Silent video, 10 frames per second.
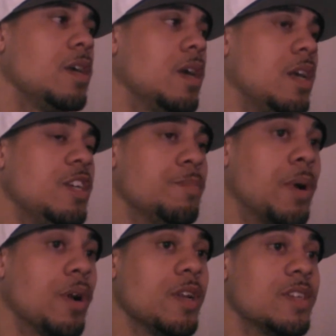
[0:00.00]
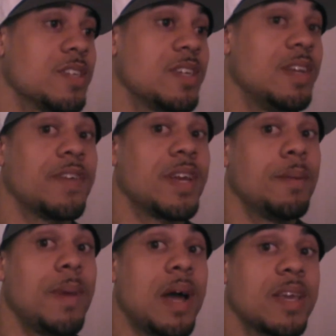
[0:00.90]
He's burning a significant
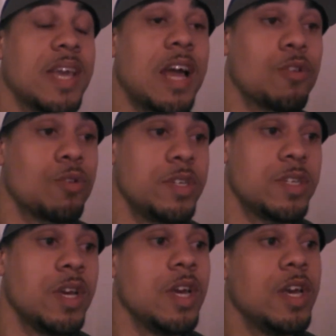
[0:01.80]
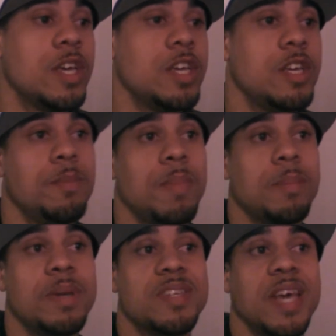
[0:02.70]
amount of calories. He may
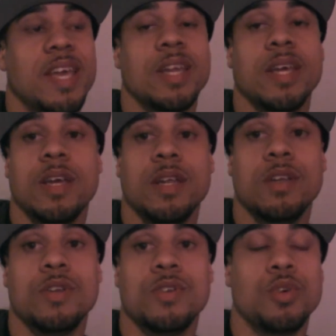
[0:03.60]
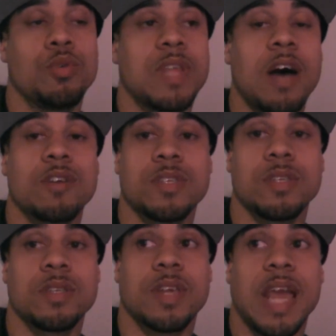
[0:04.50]
be taking in
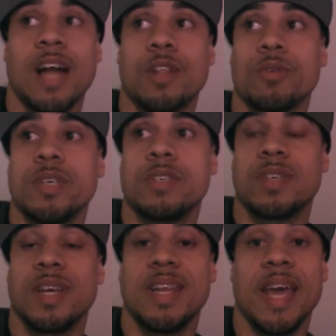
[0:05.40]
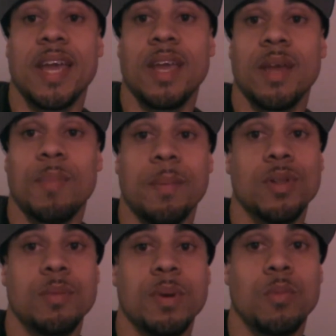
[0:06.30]
2,000 calories a day, maybe a
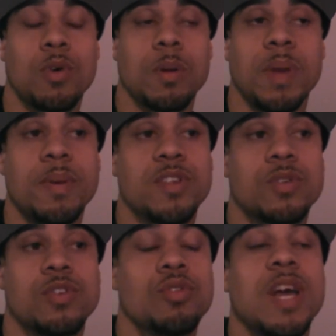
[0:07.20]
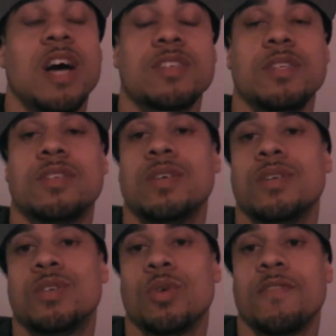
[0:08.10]
little bit more, maybe 2,000 to
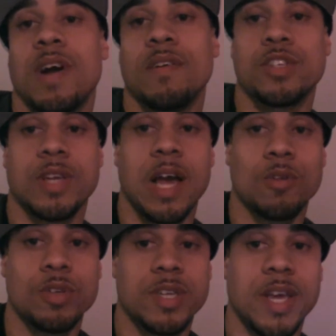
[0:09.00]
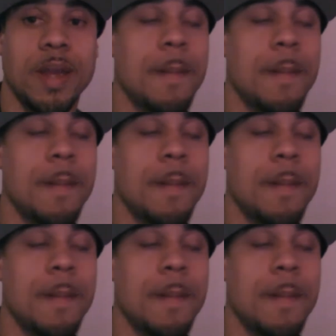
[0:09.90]
2,500 calories a day.